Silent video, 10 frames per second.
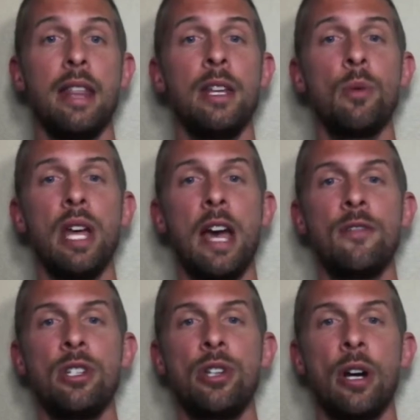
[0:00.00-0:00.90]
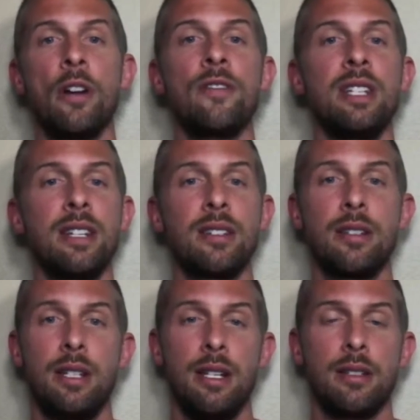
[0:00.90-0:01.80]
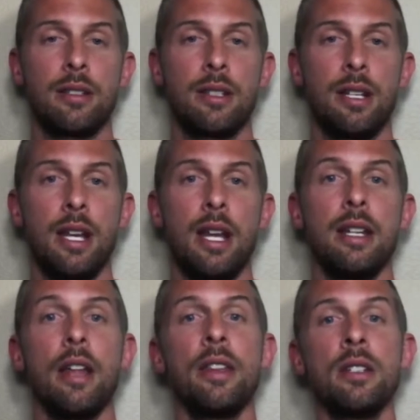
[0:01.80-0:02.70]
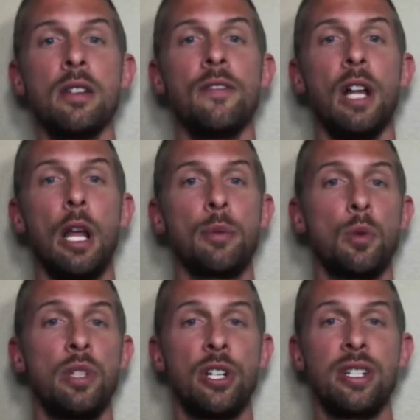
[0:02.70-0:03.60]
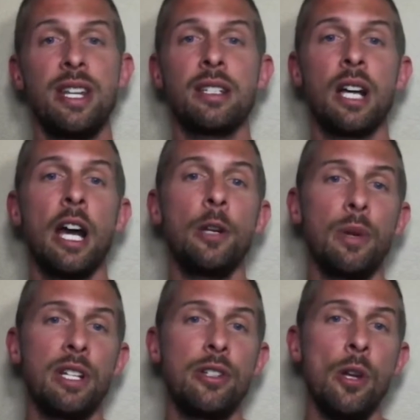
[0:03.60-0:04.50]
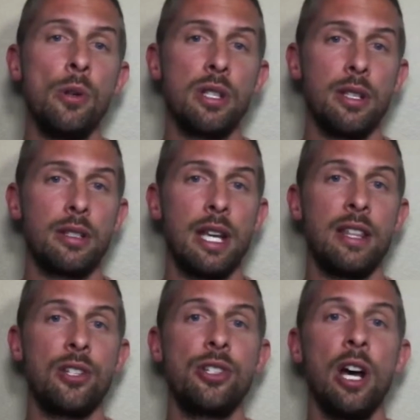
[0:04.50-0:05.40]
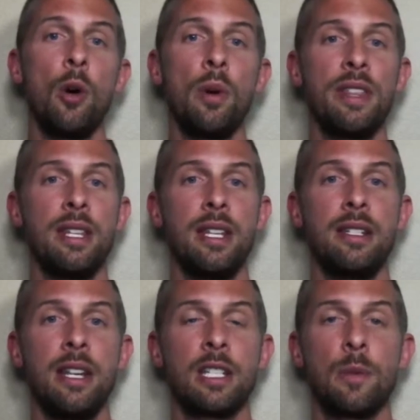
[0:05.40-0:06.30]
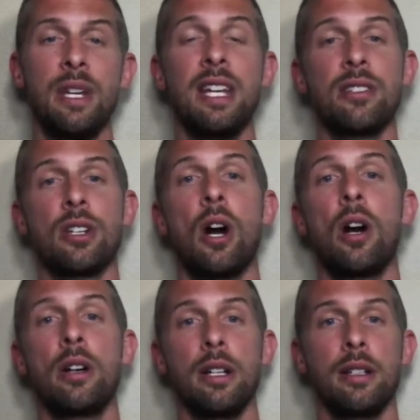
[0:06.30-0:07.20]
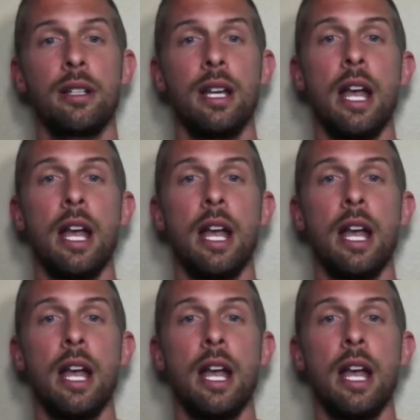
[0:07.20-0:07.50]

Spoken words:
And then we have degenerative disc disease. Now this develops when your disc height reduces and the gel within the disc begins to harden.